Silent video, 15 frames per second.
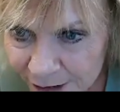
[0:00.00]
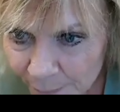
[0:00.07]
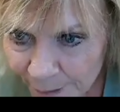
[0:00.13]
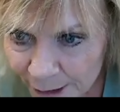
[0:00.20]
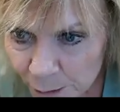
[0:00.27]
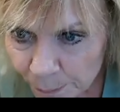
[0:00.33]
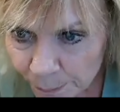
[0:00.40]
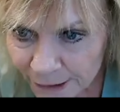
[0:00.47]
is the
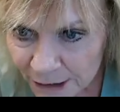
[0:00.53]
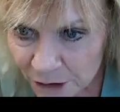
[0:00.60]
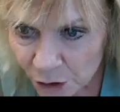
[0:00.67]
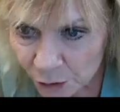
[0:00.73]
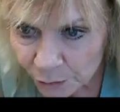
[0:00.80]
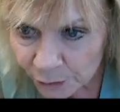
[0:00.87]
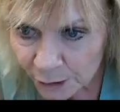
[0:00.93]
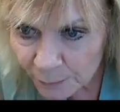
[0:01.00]
best place
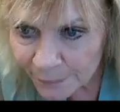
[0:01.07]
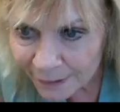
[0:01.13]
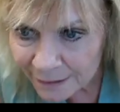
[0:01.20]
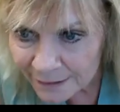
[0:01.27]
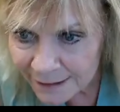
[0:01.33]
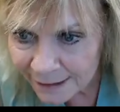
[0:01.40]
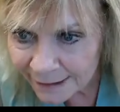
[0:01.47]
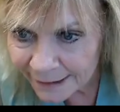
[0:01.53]
to learn about
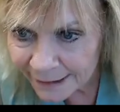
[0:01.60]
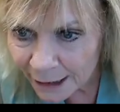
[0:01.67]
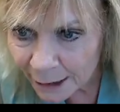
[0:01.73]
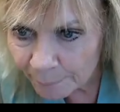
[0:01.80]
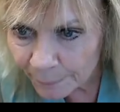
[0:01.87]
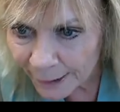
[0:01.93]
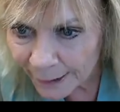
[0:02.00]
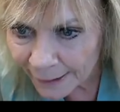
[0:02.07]
setting
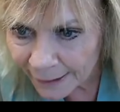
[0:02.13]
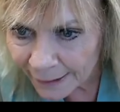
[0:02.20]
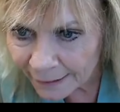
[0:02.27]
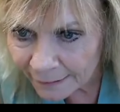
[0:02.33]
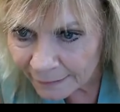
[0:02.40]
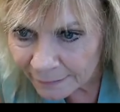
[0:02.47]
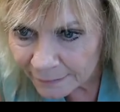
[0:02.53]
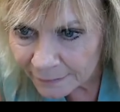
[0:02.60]
up
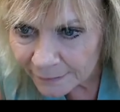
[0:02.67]
a